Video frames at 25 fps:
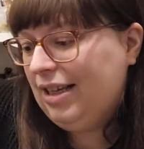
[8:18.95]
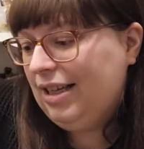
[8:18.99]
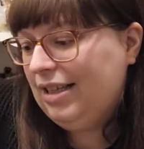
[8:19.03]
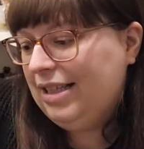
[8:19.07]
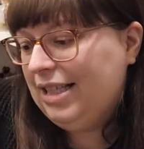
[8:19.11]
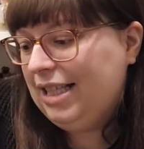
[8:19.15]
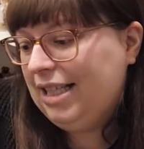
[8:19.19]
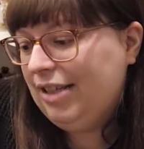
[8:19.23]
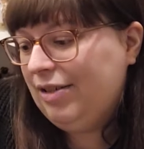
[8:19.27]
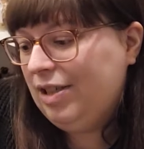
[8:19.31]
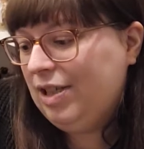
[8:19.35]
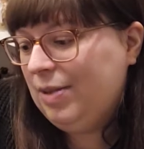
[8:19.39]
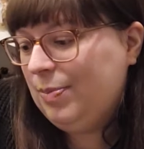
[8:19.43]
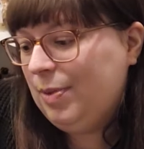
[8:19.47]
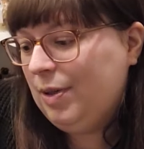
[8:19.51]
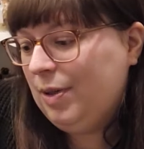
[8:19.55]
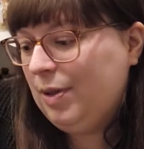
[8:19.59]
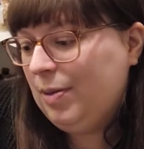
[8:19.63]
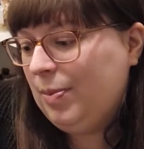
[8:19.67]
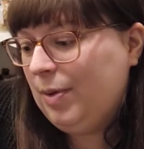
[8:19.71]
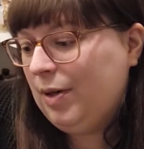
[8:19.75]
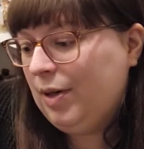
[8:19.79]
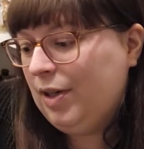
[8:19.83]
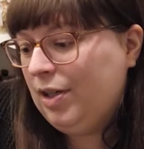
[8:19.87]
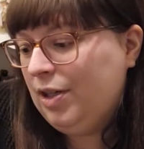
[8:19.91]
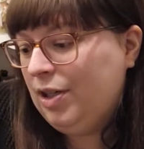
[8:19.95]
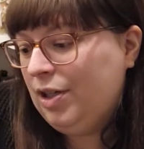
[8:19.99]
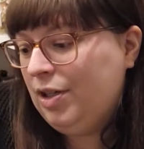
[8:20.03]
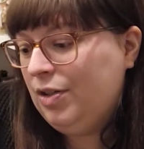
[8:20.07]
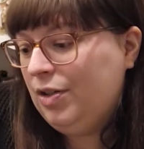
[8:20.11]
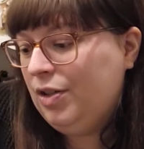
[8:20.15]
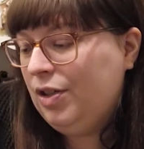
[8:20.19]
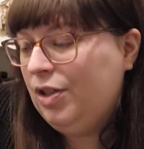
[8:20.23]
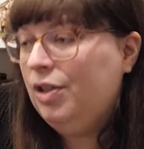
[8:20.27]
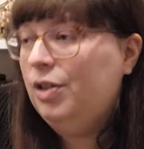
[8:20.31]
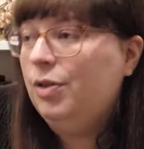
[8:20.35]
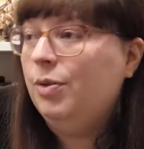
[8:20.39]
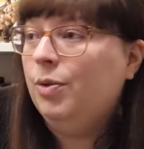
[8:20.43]
A series book by a new
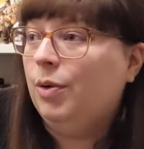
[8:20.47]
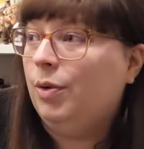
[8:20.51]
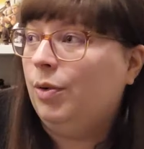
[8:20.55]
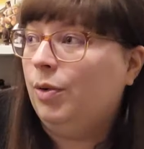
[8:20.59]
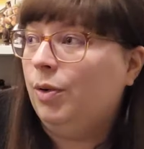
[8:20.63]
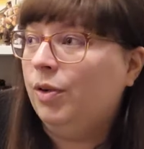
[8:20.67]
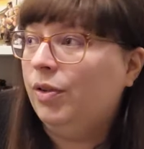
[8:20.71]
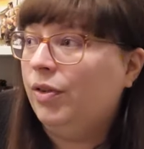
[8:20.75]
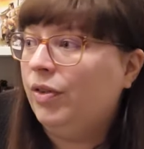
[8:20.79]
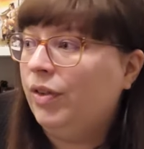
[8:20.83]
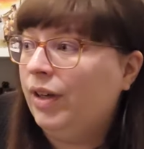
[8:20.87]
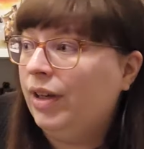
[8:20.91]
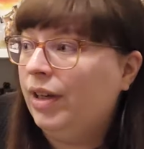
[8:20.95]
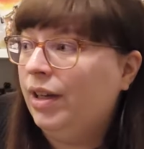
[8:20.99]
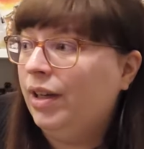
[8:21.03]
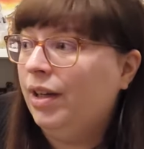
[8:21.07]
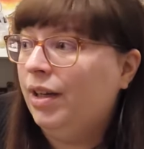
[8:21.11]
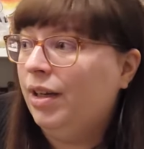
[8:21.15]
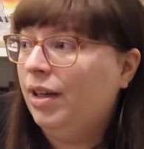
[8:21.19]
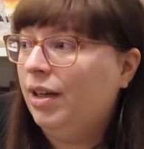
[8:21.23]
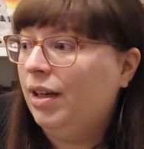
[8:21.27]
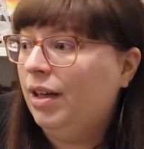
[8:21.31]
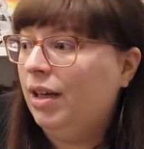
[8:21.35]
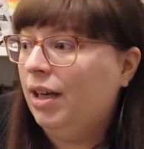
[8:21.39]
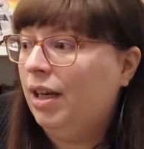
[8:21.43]
to you author,